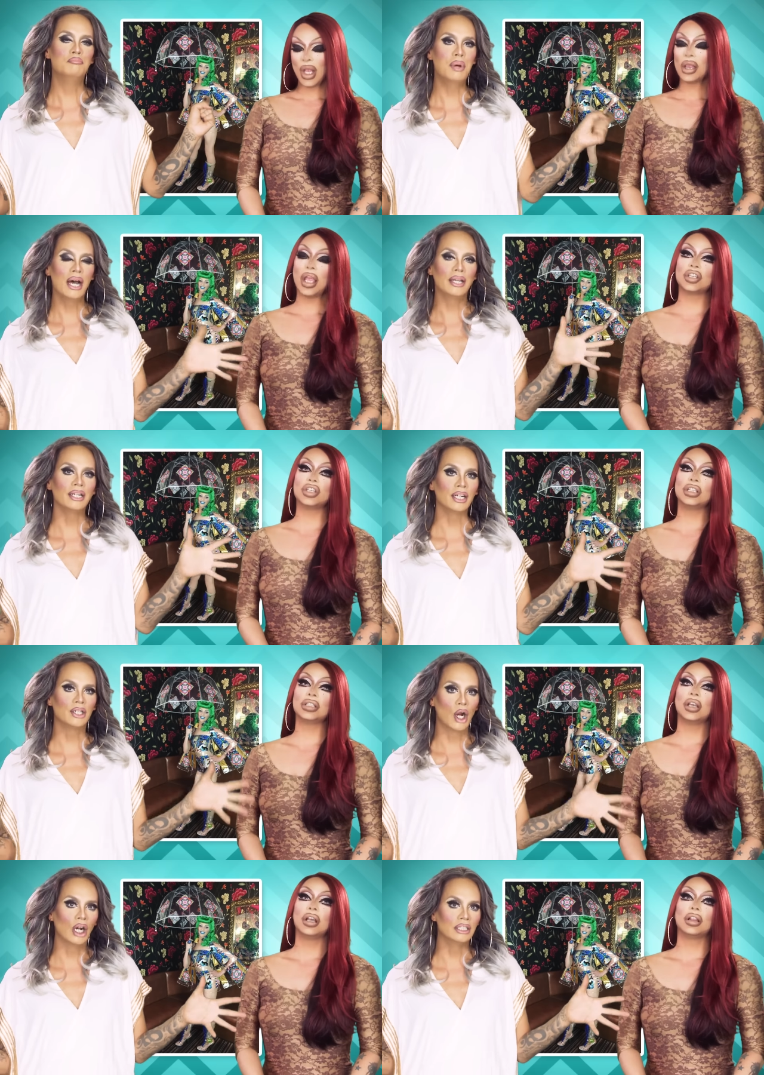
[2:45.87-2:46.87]
Speaker 1: like
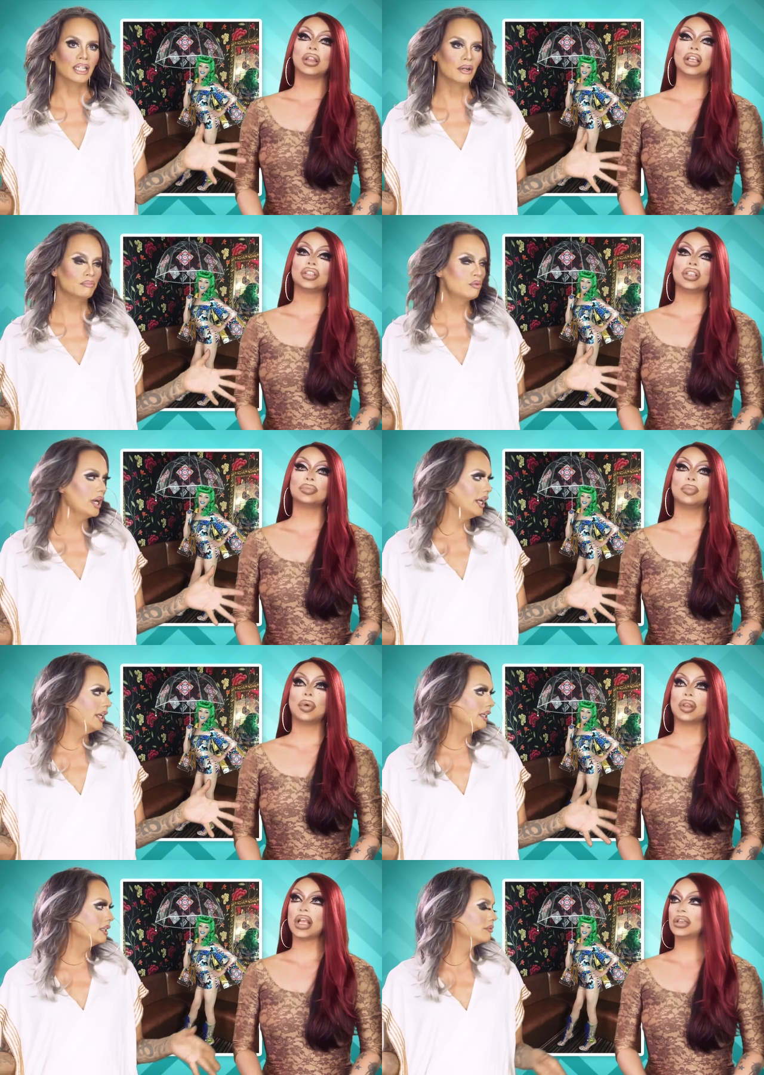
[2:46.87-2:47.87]
she's, garden like she's
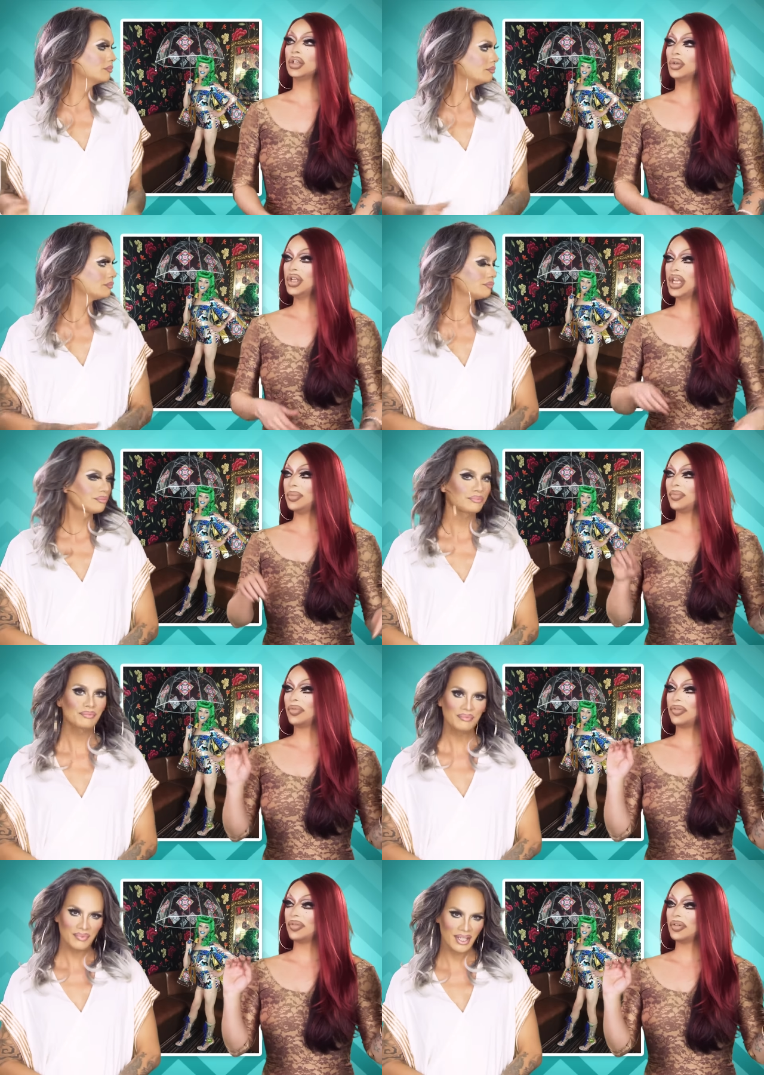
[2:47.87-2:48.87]
rain. like a little
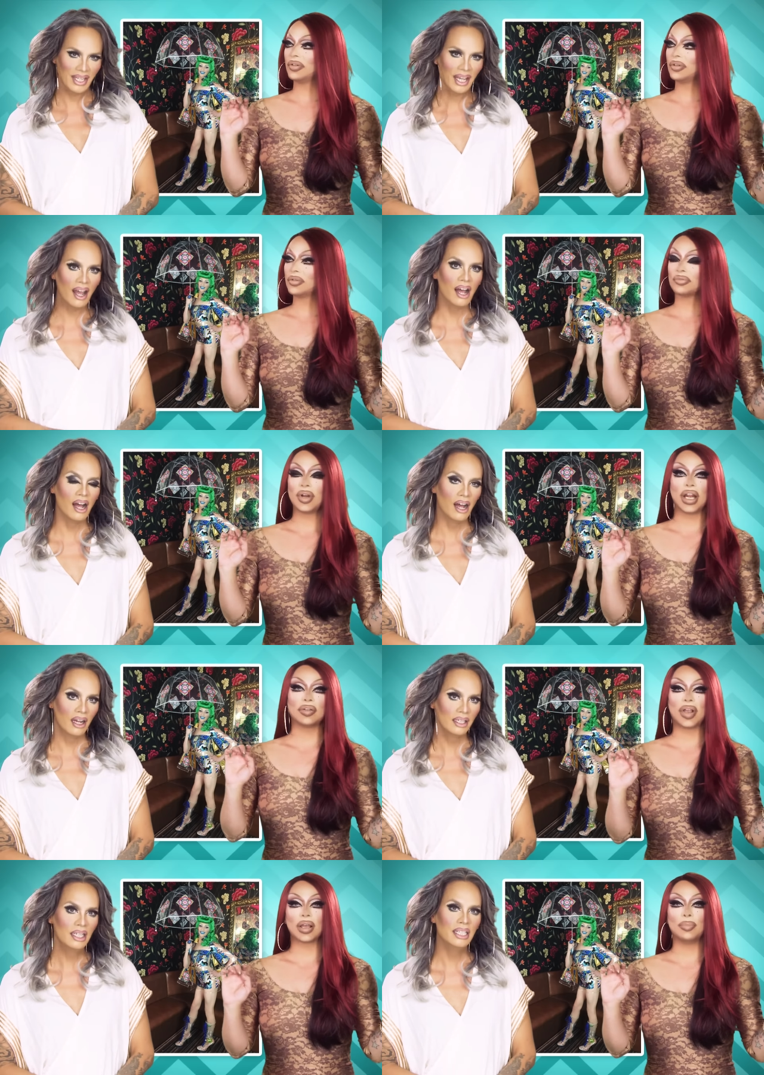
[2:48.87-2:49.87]
nymph. Yeah. Right
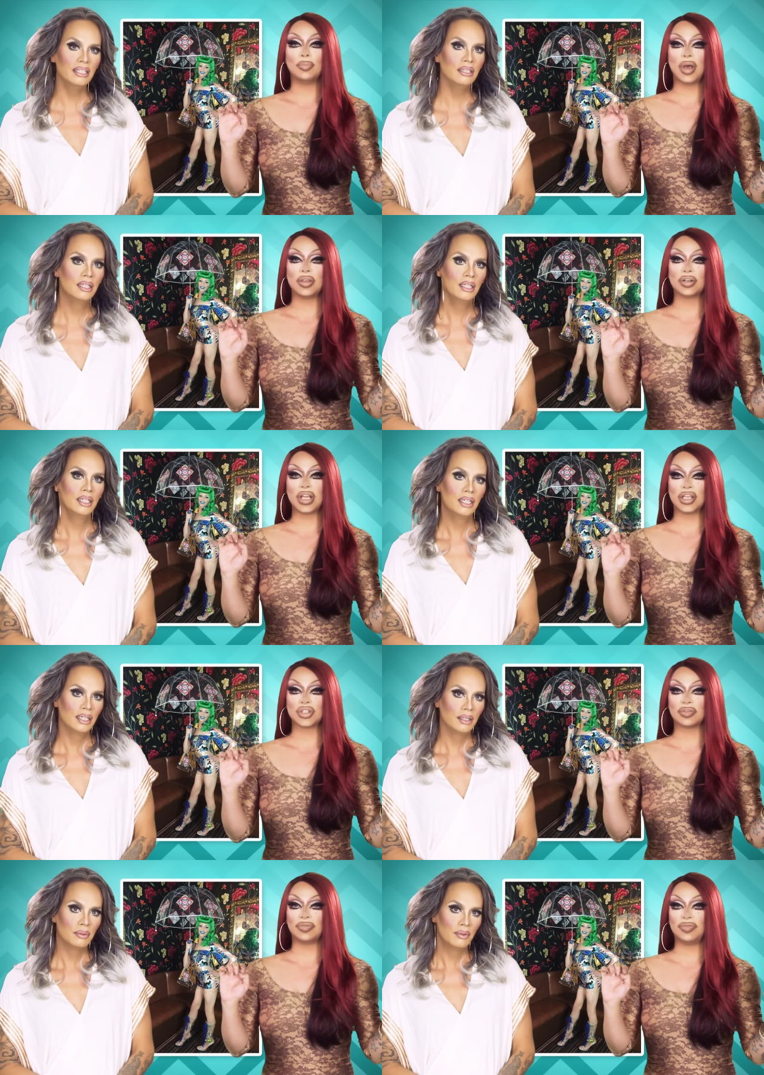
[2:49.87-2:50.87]
out of like a mother
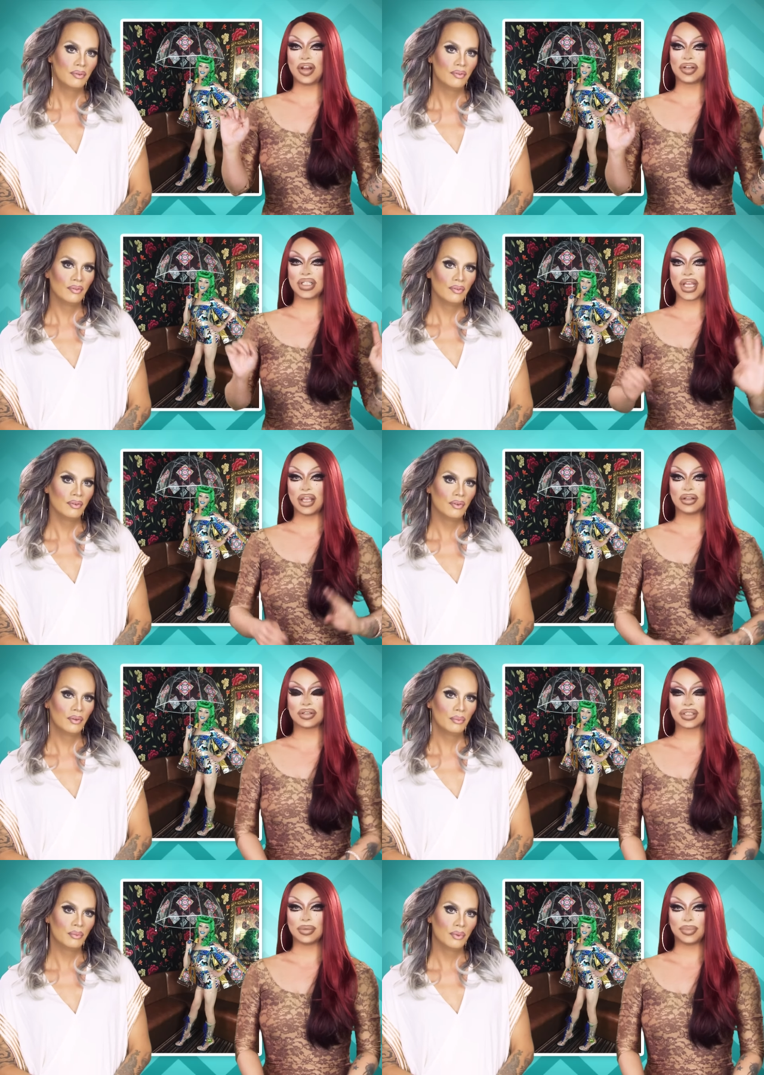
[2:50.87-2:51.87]
nature fairy
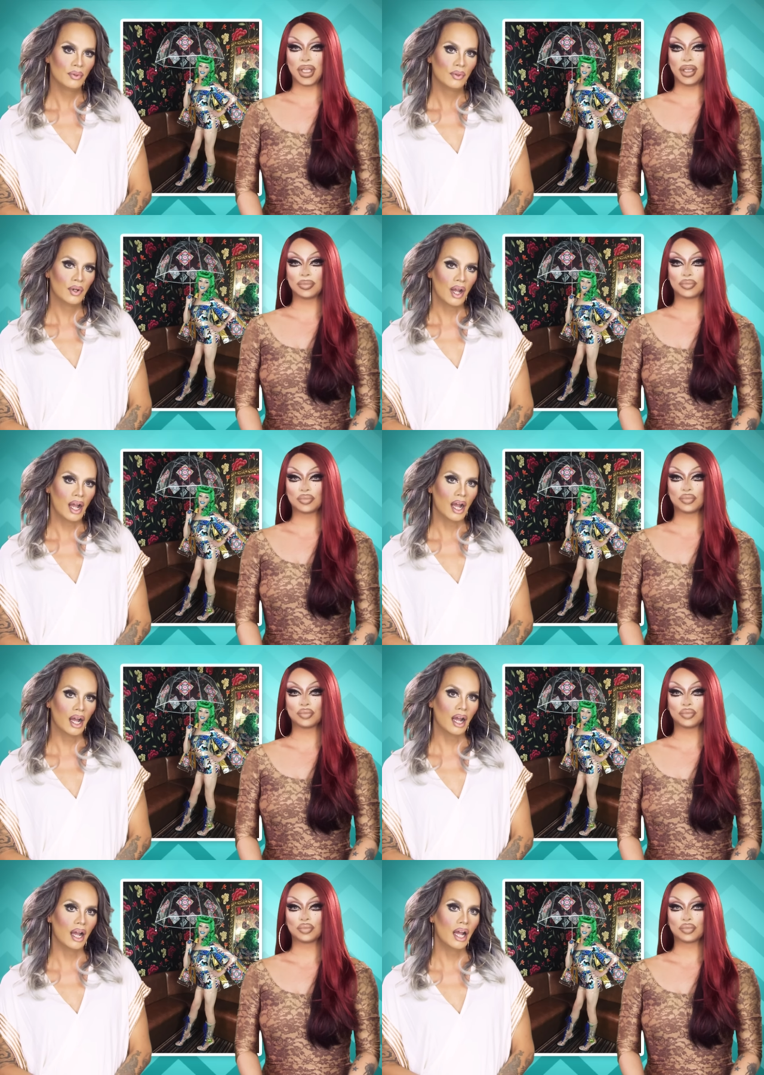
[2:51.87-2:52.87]
tale or something.
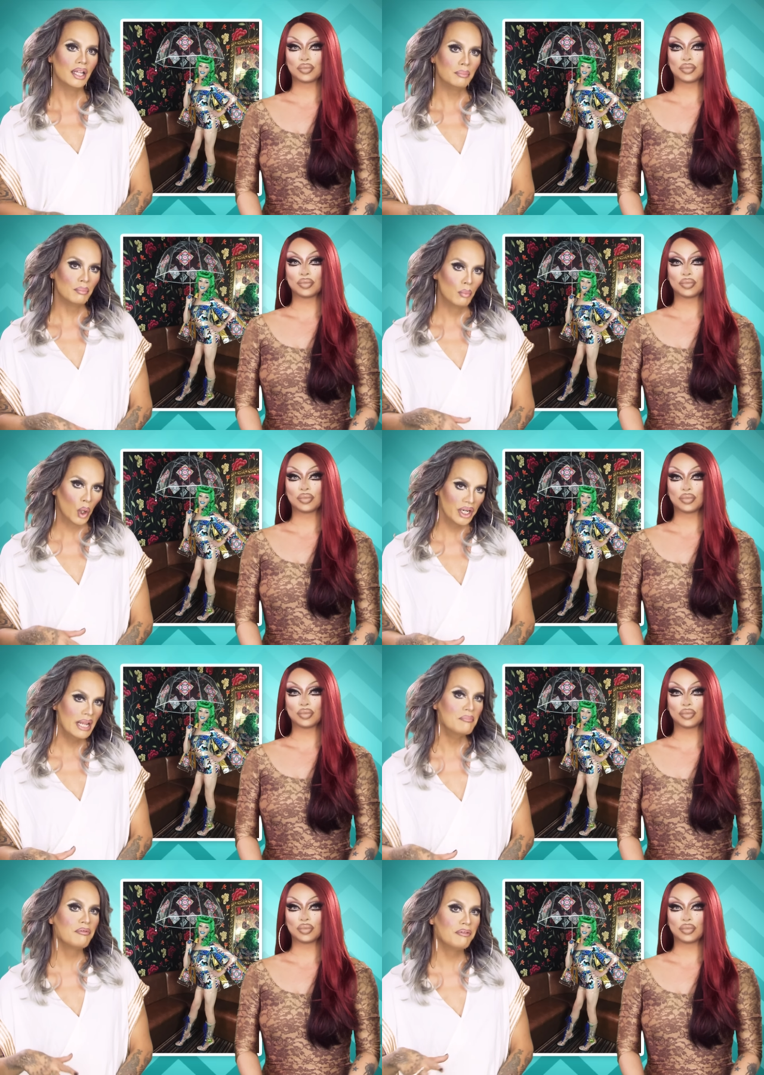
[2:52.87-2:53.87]
More
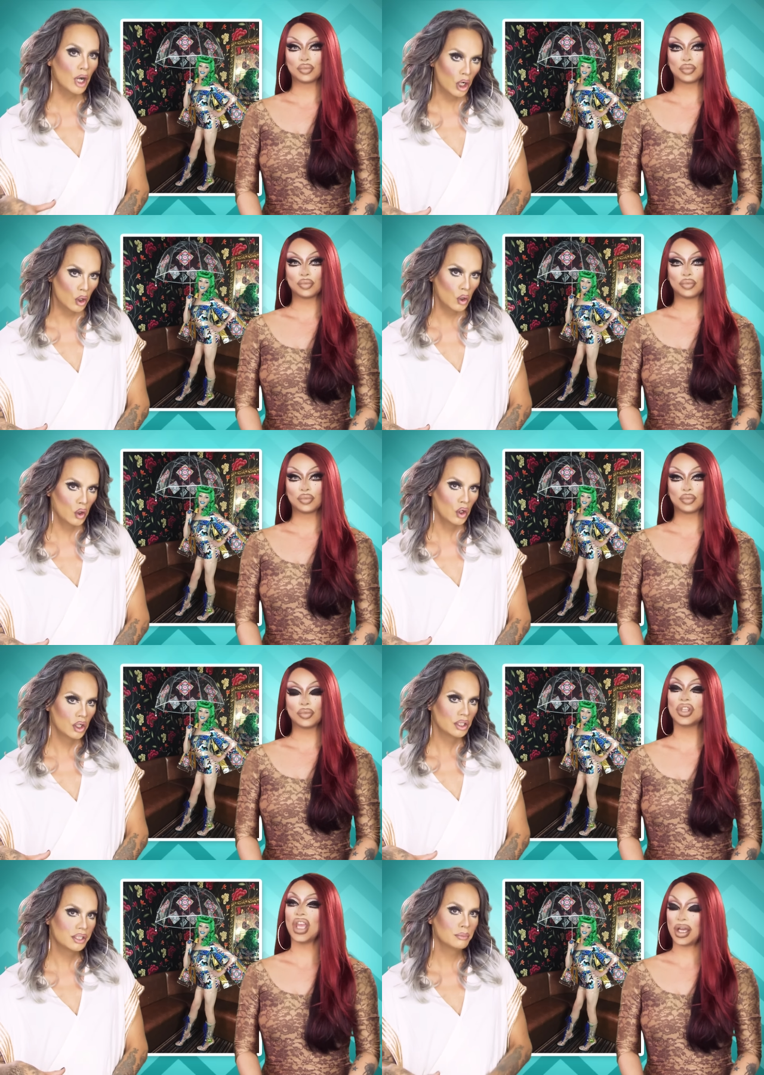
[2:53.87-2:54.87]
nympho.
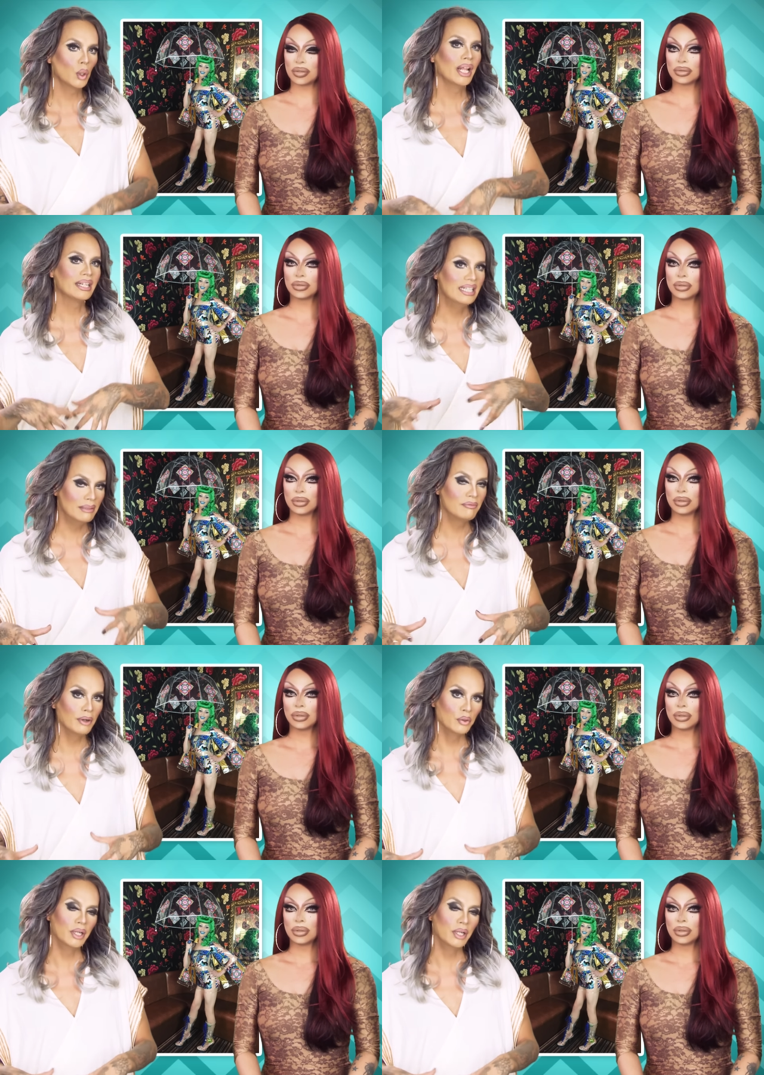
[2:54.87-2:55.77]
Yeah. She's
Speaker 2: more like nympho